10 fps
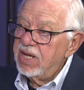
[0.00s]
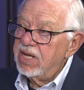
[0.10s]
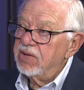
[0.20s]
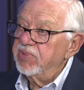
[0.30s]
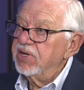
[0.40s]

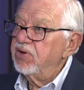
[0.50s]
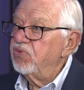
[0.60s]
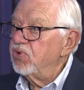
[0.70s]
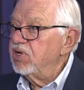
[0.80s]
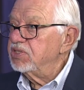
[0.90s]
coming
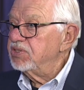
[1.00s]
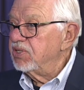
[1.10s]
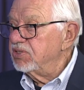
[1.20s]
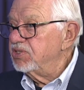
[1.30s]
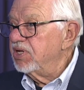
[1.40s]
across
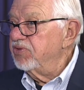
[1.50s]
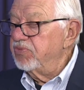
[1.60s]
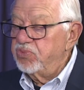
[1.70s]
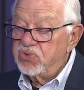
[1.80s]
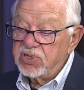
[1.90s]
our southern
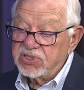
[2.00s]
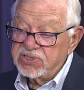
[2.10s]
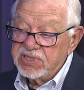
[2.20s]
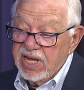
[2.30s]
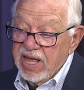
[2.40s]
borders.